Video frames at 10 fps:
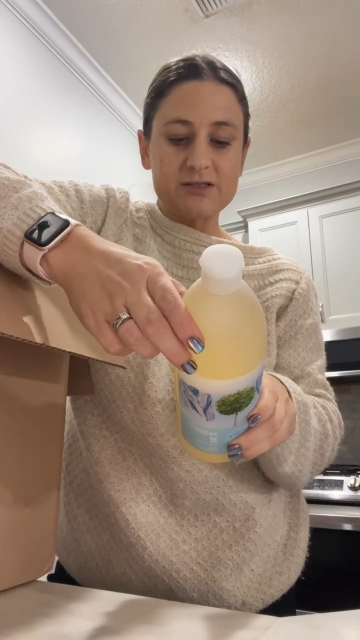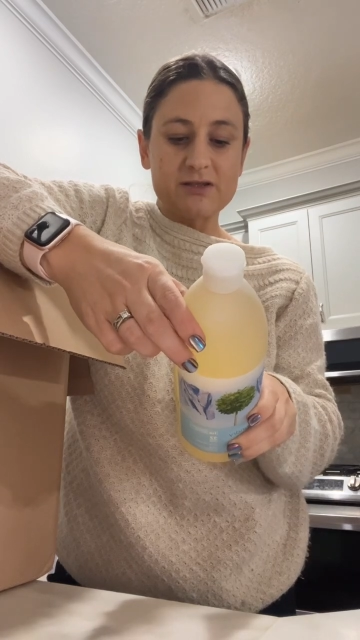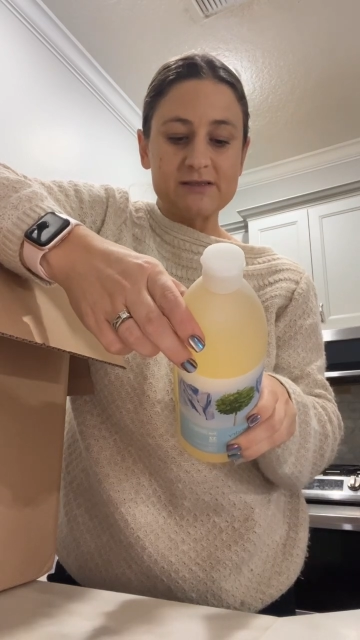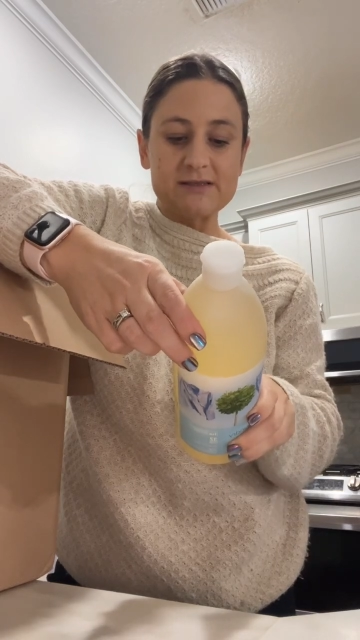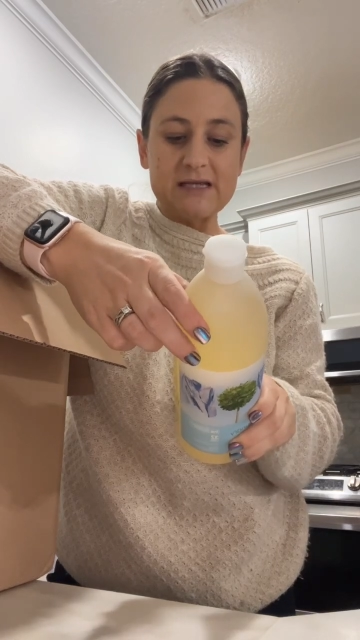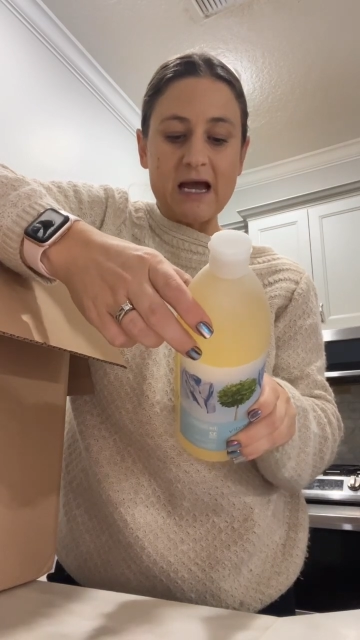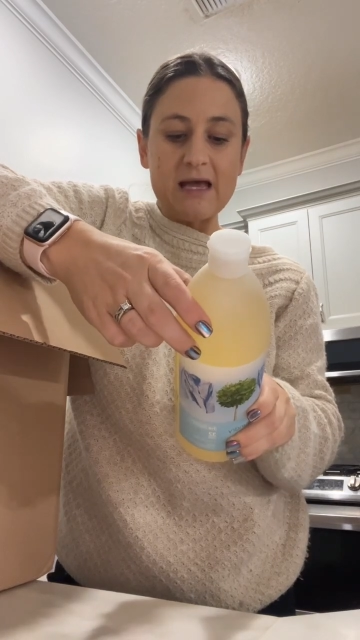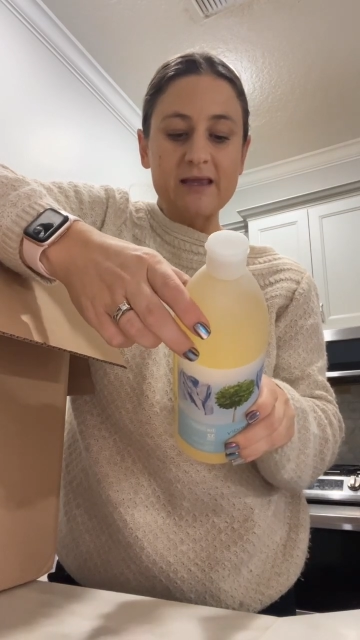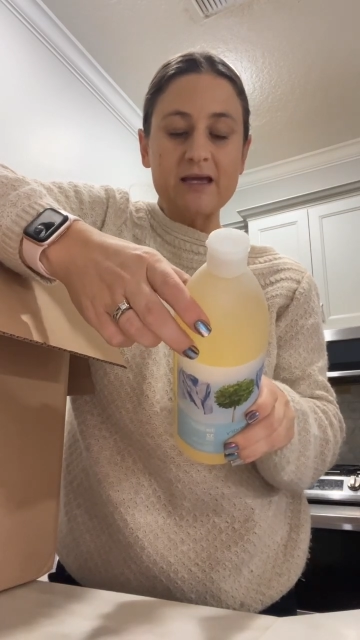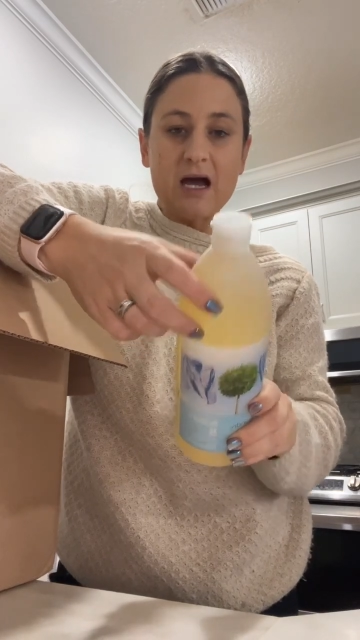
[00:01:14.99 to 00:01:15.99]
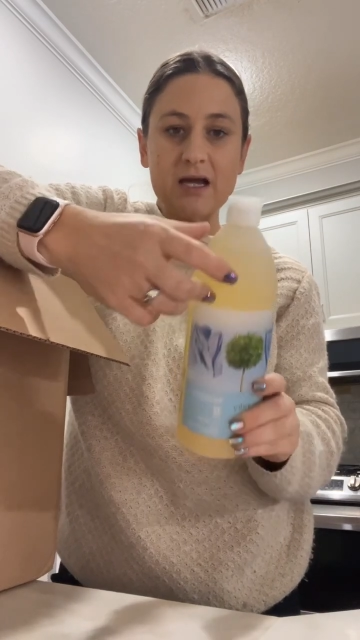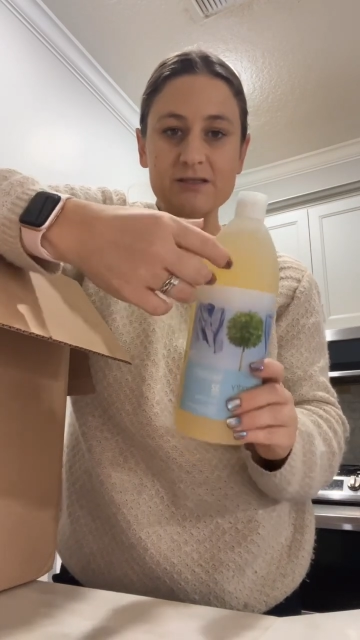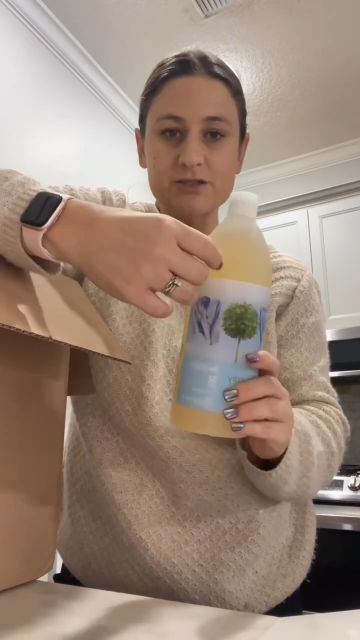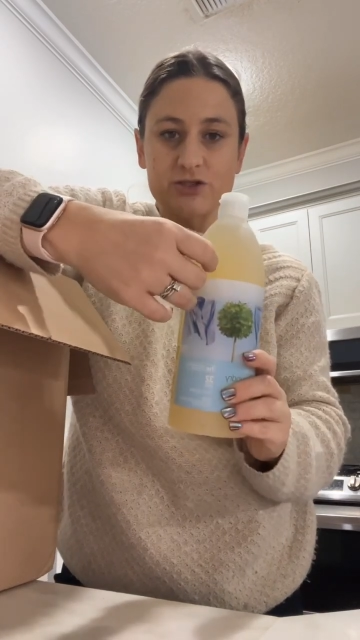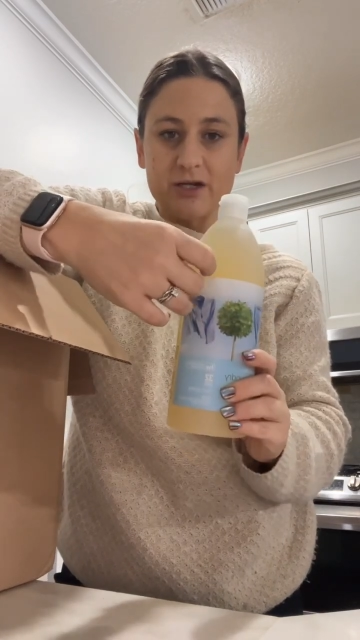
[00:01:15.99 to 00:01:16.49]
So this is highly
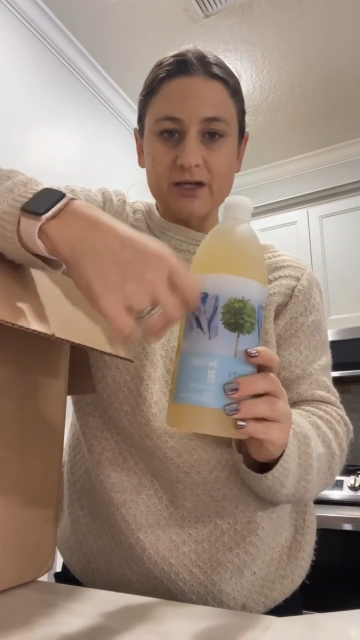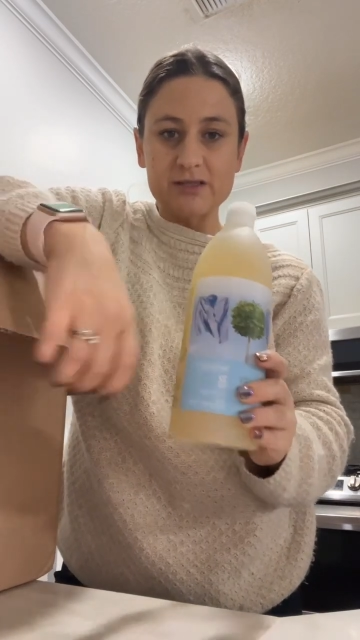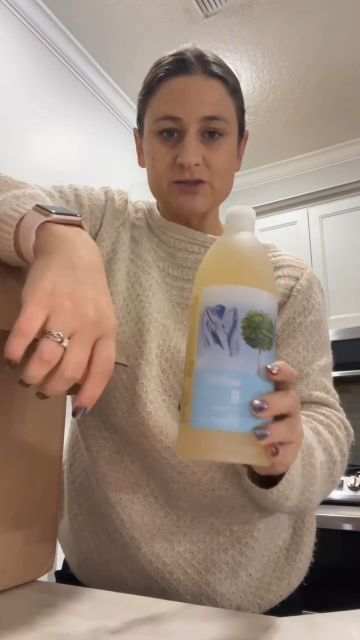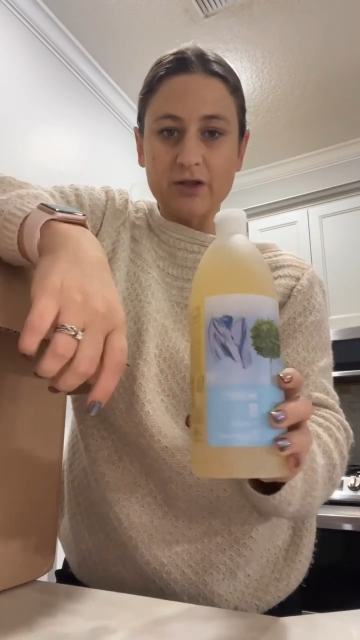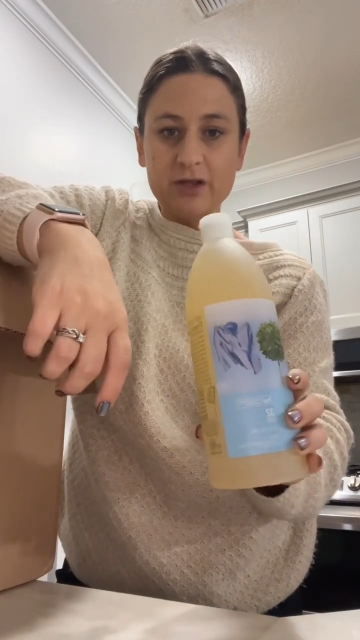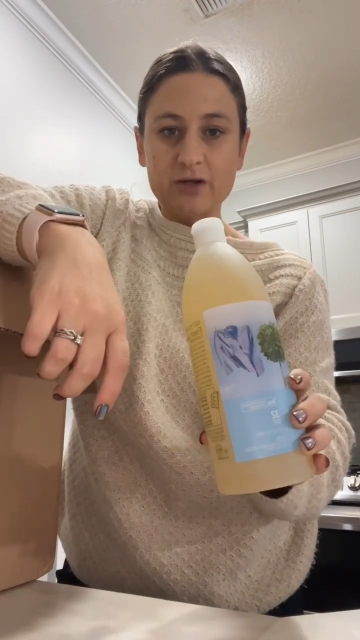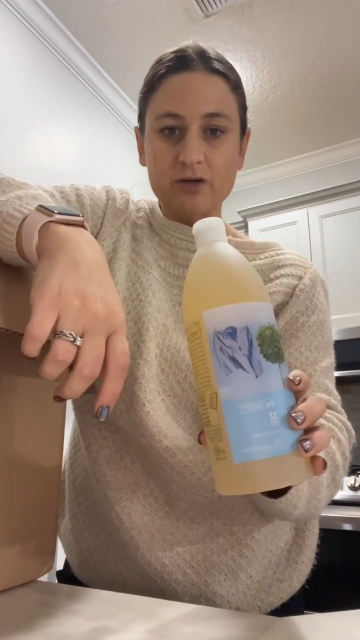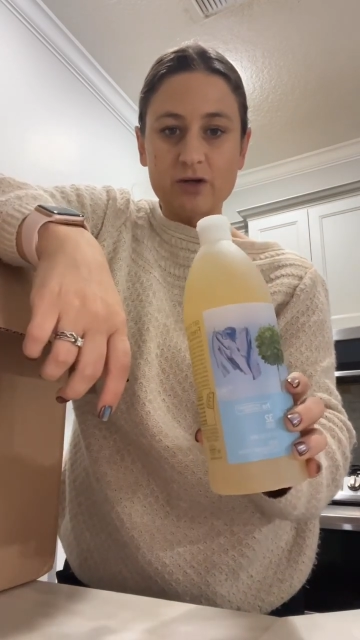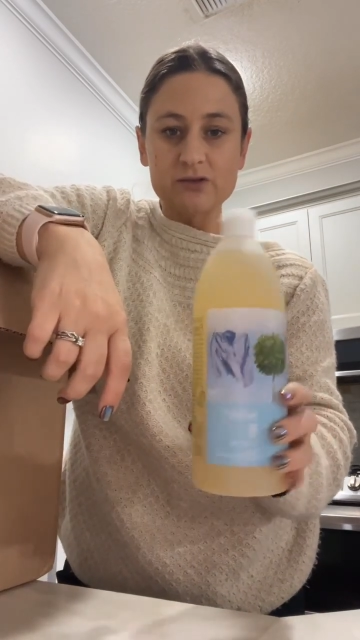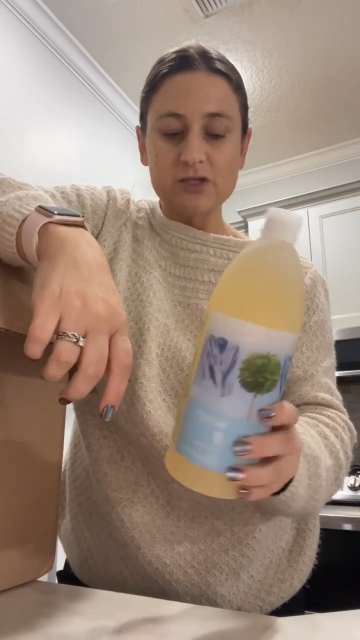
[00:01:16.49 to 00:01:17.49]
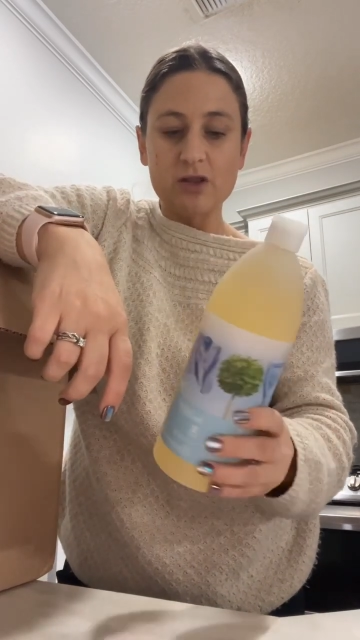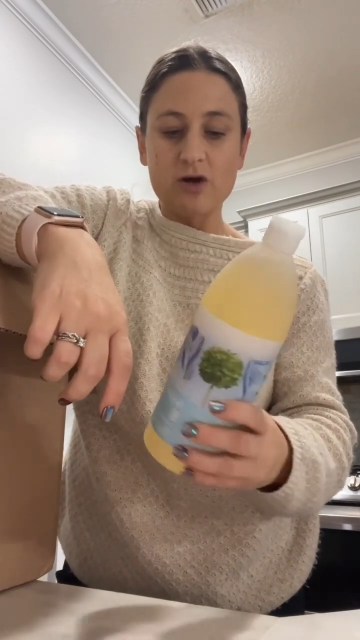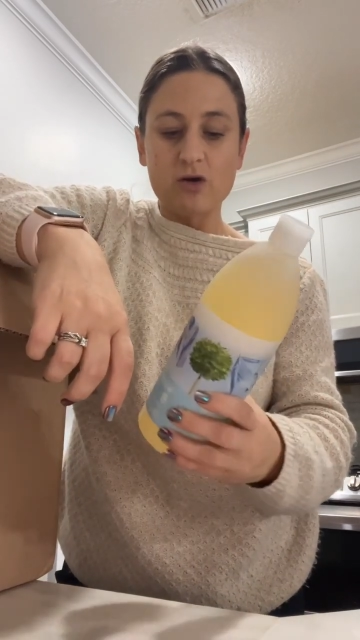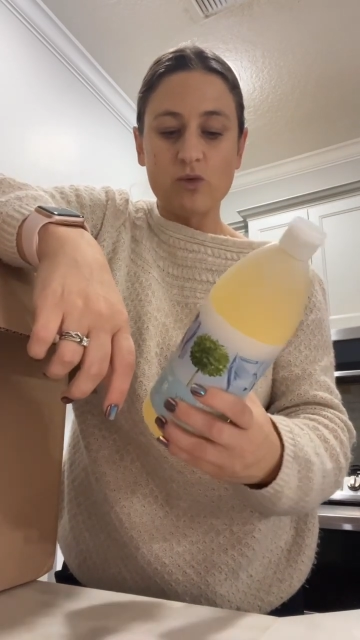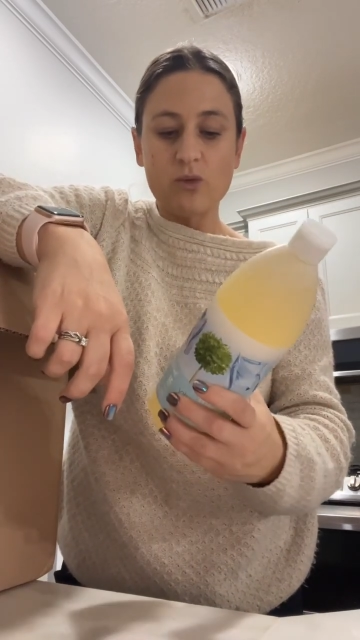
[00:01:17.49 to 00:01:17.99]
concentrated, so little goes a
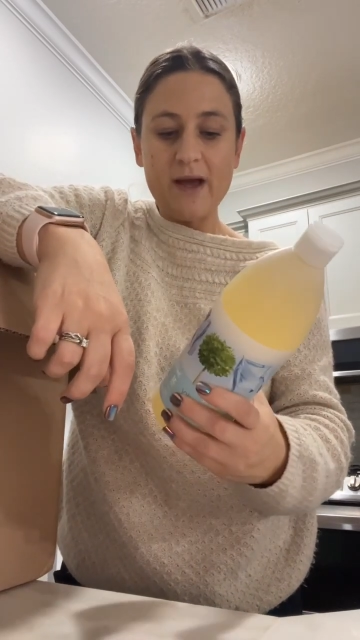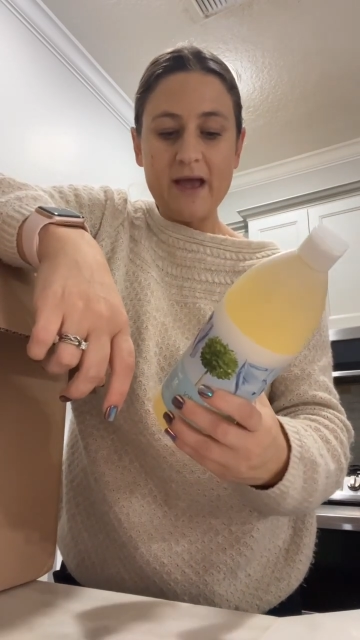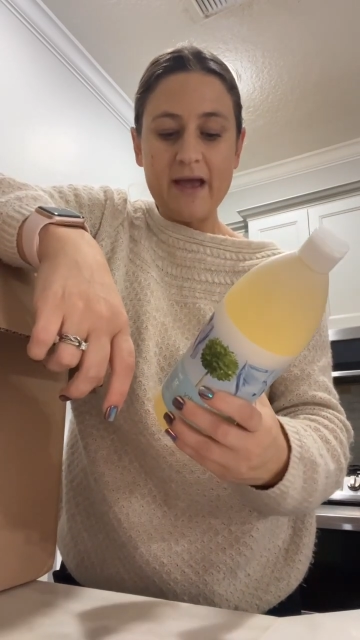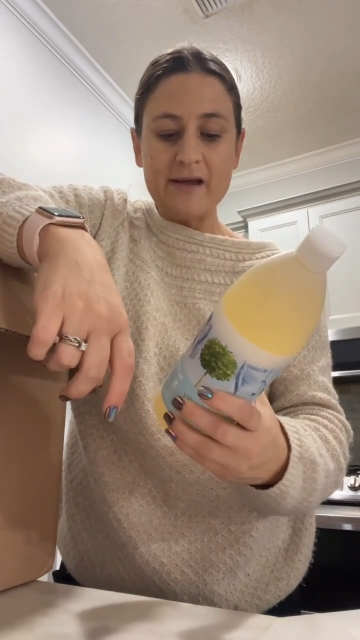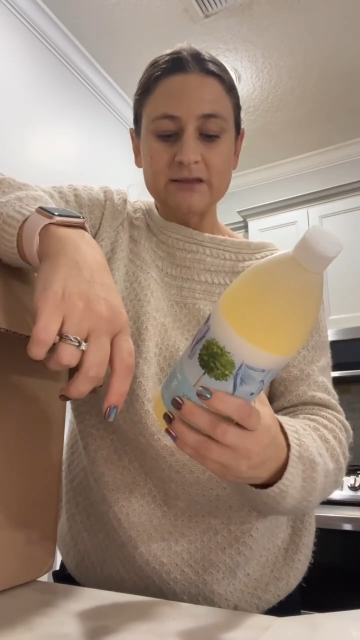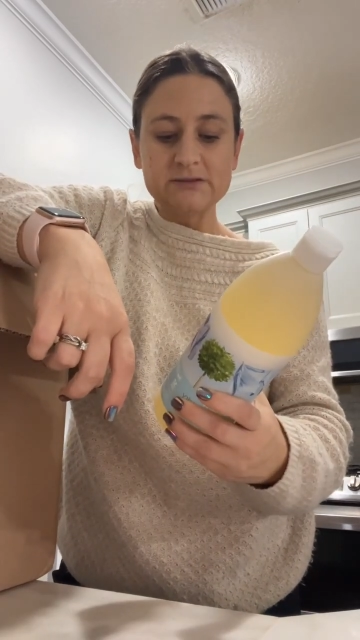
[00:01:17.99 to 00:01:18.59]
long way.